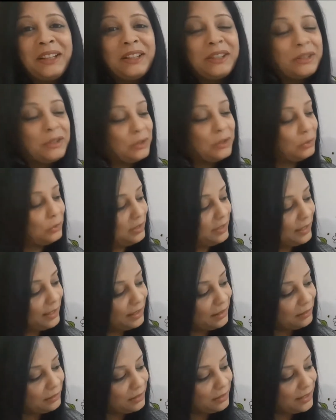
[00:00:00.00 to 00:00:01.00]
So
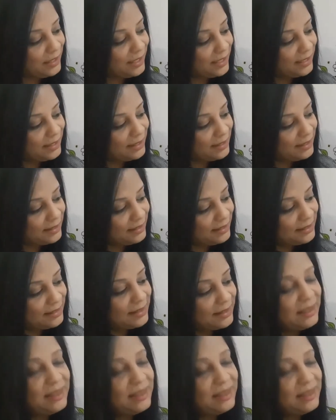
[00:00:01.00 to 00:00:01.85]
there he is